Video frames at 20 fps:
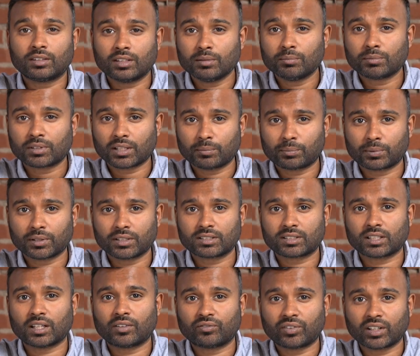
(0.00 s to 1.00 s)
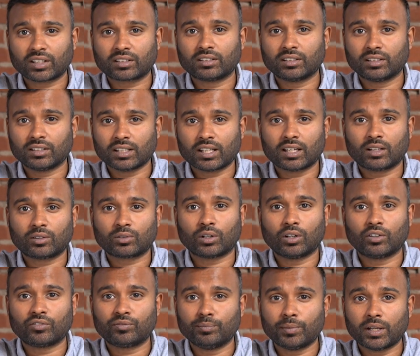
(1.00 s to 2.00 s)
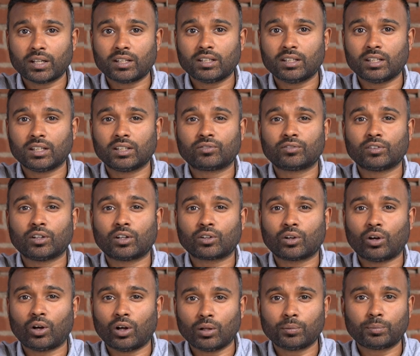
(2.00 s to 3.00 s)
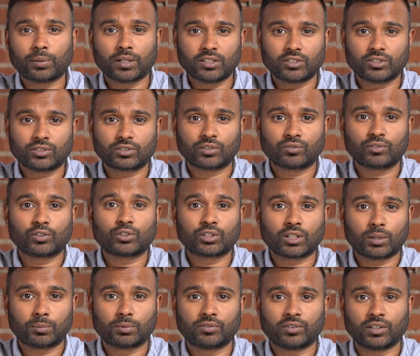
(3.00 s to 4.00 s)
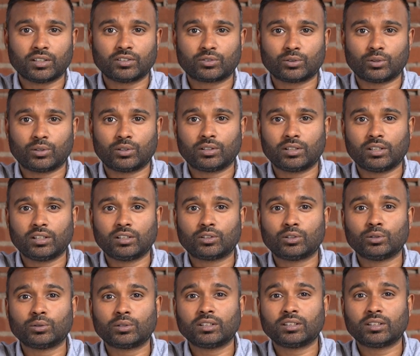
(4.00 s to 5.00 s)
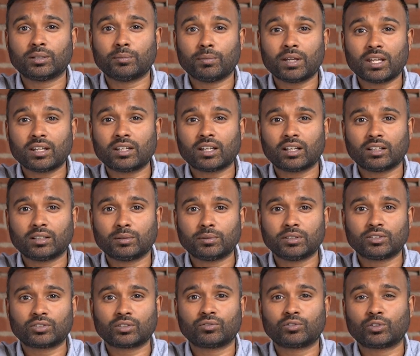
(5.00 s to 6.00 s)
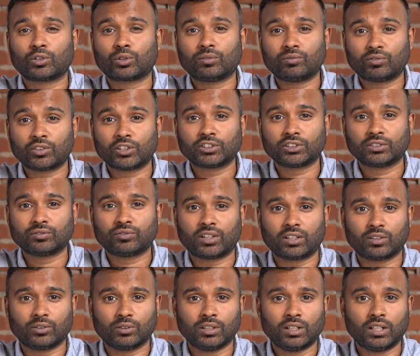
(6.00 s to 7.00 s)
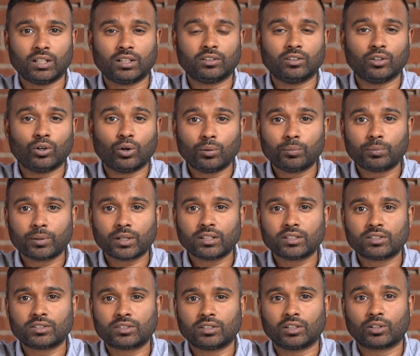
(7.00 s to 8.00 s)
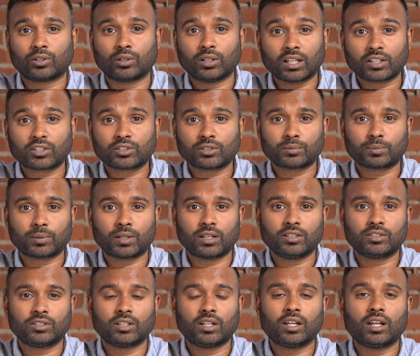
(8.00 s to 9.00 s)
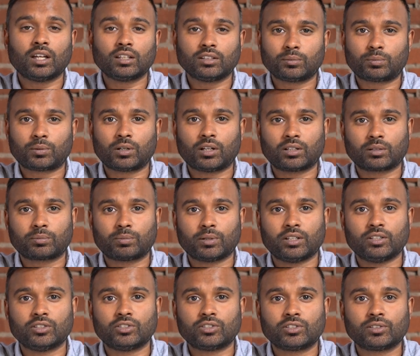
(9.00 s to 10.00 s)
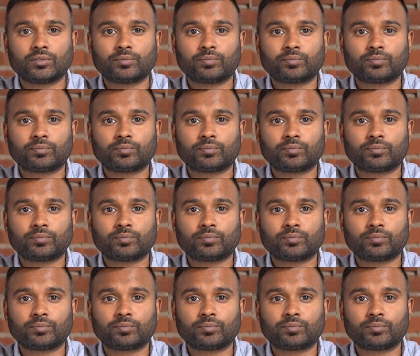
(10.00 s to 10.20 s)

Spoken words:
Theme templates affect the layout of many, if not all, pages of your Shopify store, including the main elements of your conversion funnel, the homepage, the collections page, and the product page.